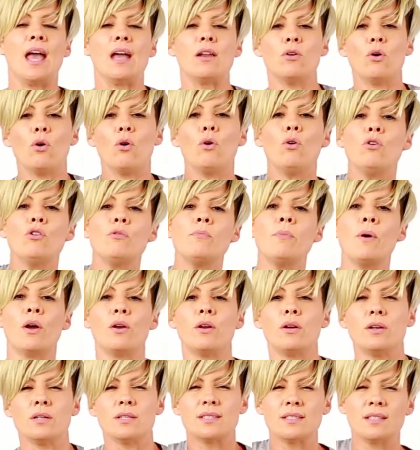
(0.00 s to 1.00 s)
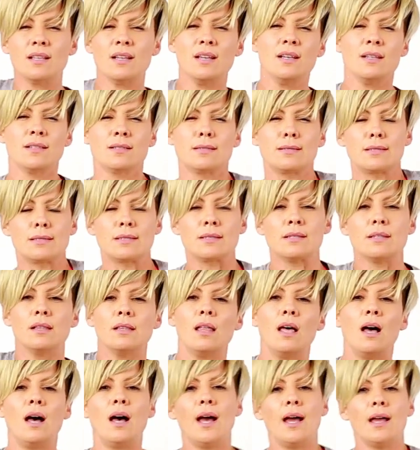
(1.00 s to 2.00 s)
and almost
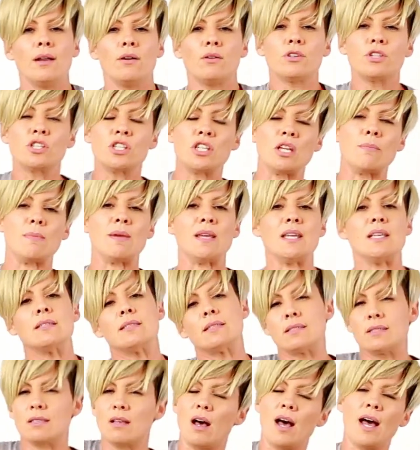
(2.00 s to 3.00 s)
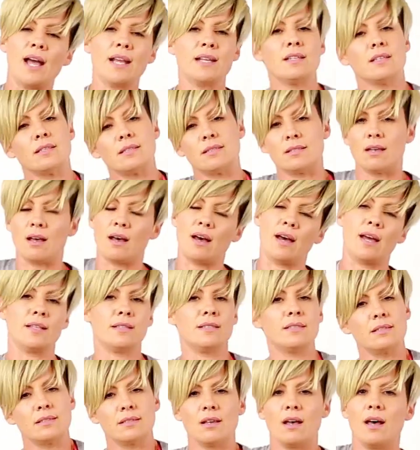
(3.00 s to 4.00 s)
slide or shimmy side to side,
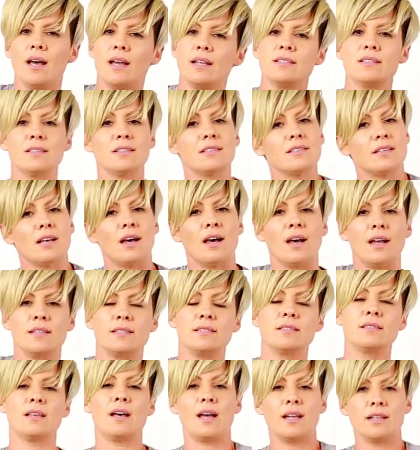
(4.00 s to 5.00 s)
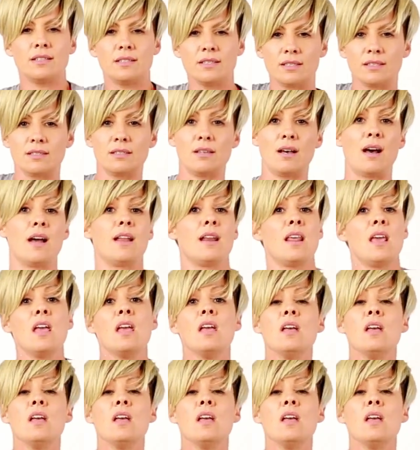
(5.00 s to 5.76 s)
side to side, side to side,